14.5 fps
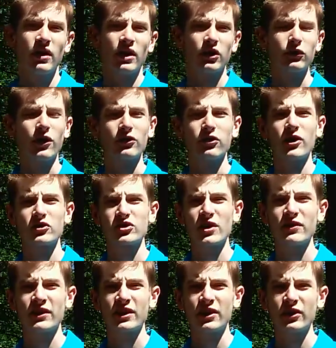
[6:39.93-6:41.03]
As far as
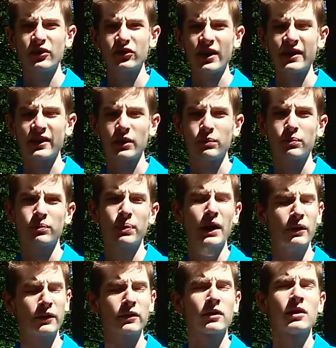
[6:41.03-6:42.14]
longevity goes, I get
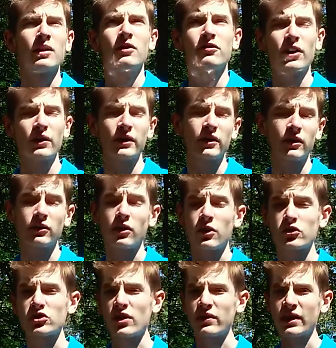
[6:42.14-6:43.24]
fairly good
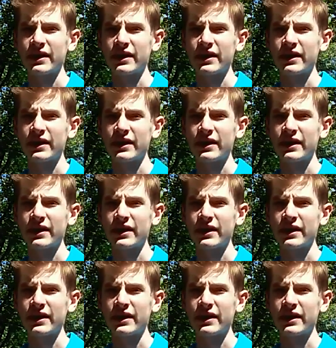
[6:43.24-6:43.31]
longevity.